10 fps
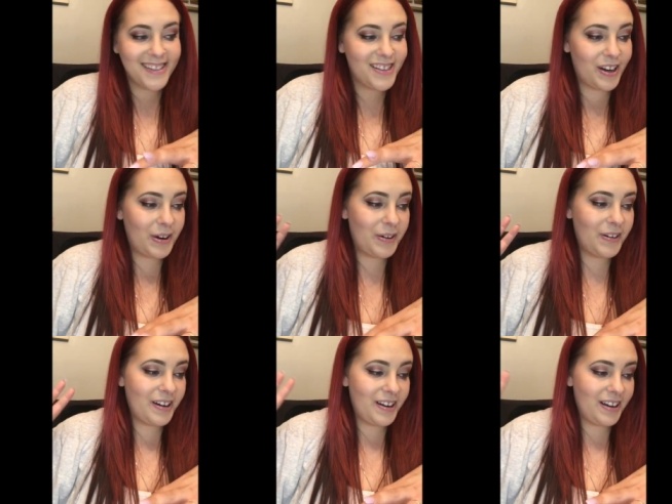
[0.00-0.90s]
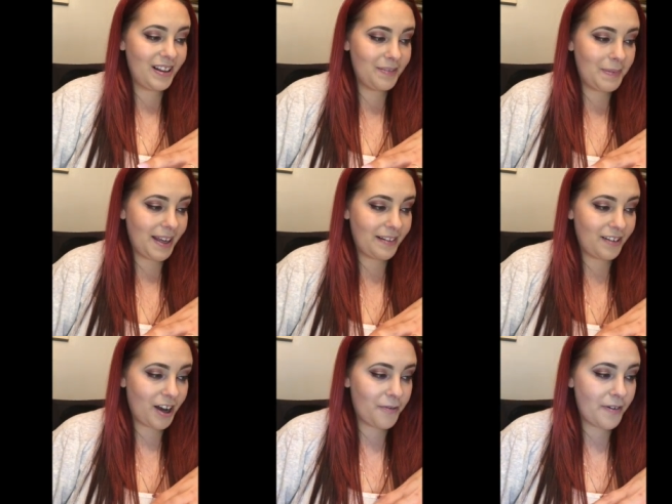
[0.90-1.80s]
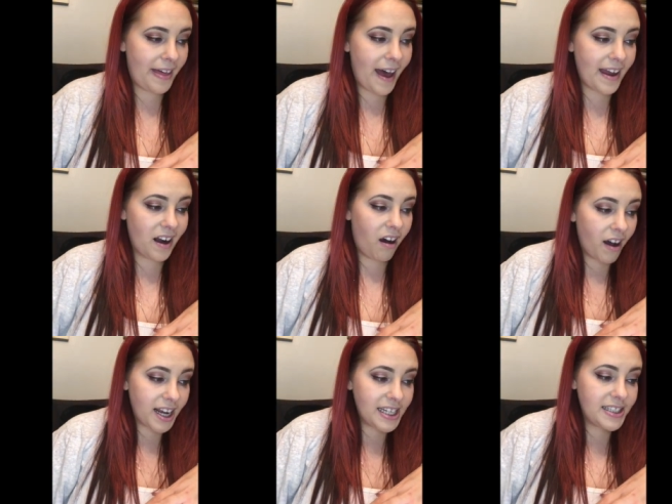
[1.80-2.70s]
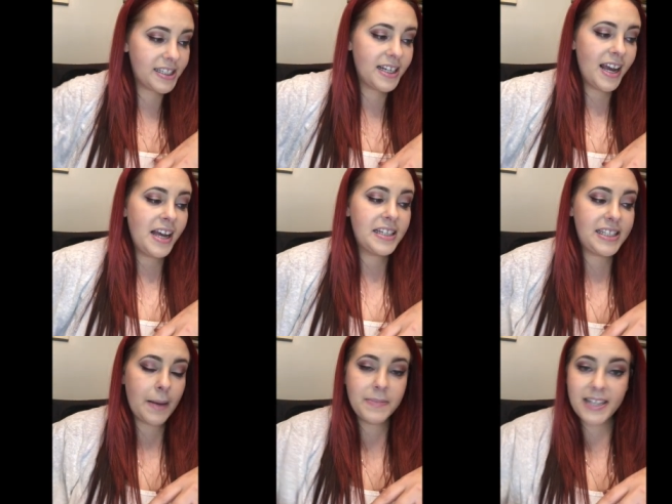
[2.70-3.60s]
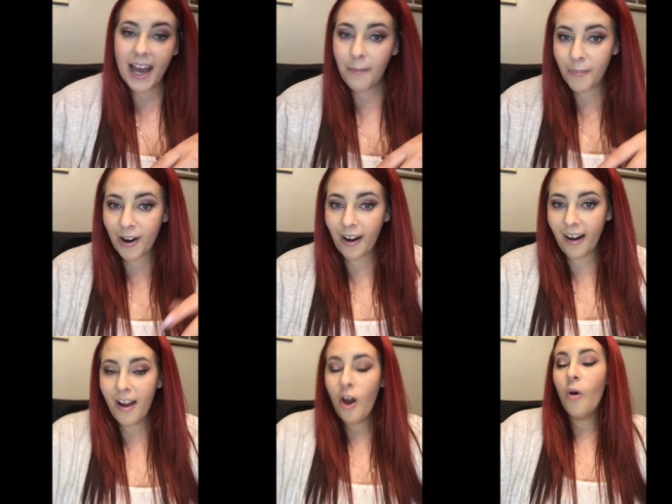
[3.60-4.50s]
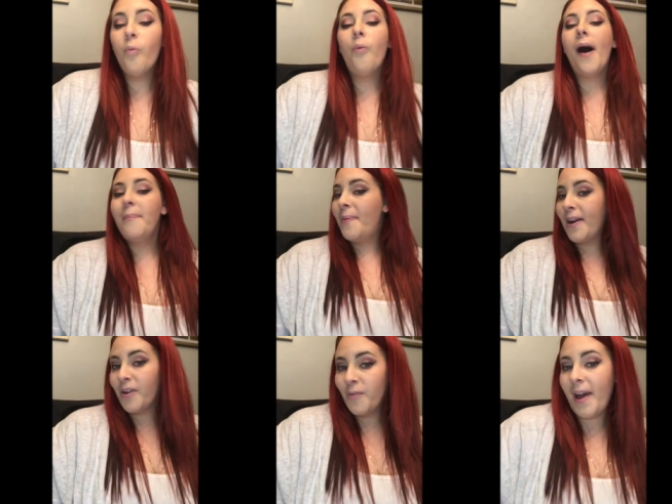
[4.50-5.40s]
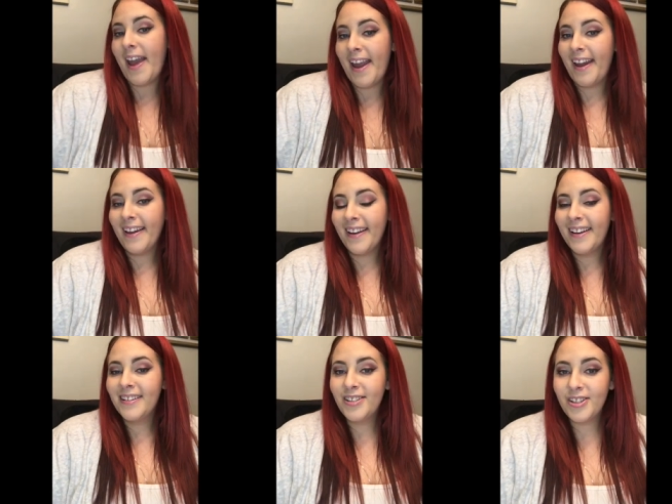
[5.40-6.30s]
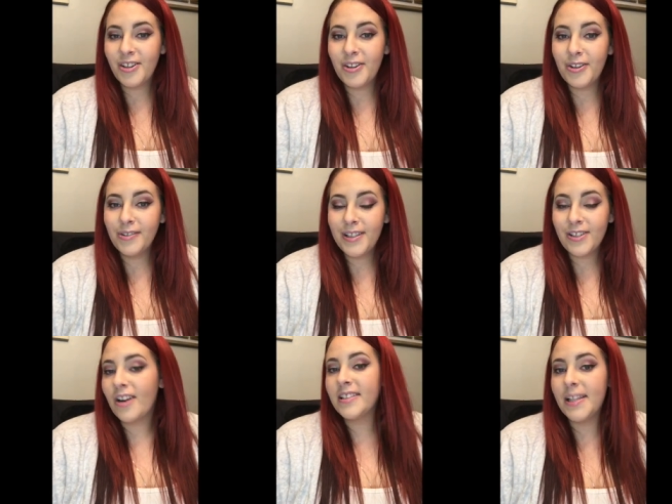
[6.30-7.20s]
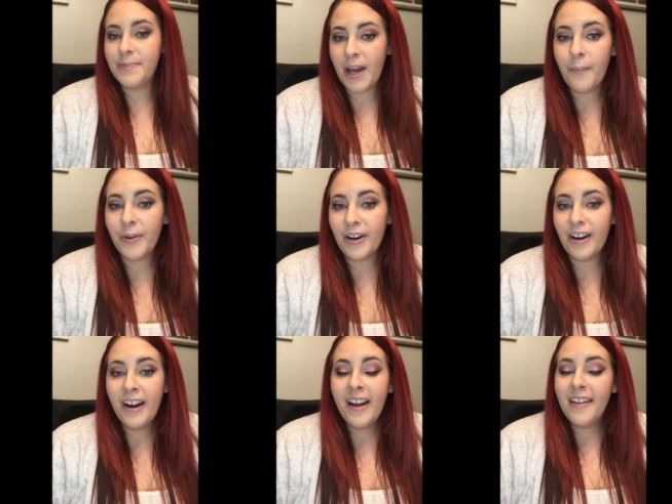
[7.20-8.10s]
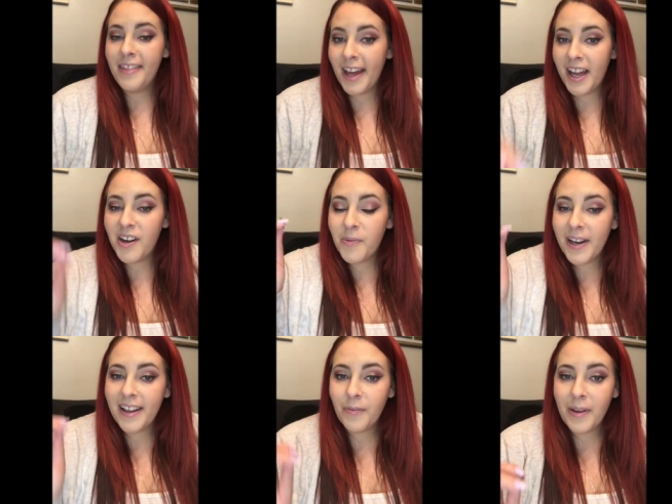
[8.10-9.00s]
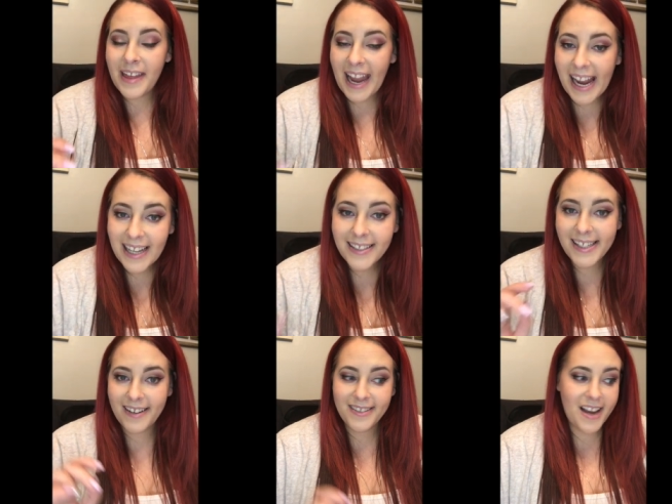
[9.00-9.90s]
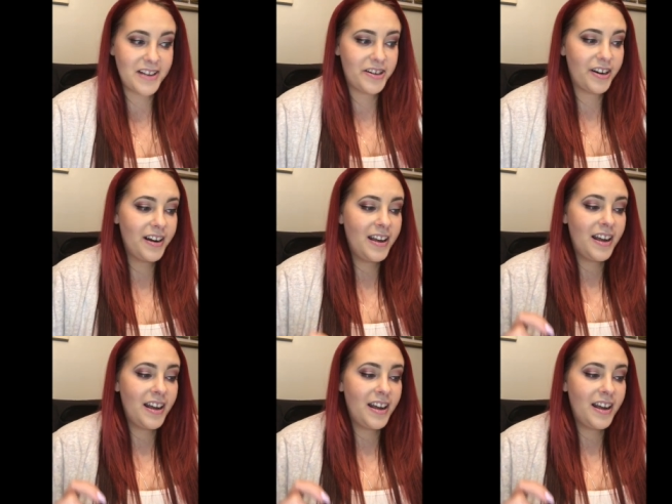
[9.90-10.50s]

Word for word: So be on the lookout for that in August. September, what better way to start September than when, with hand sanitizer?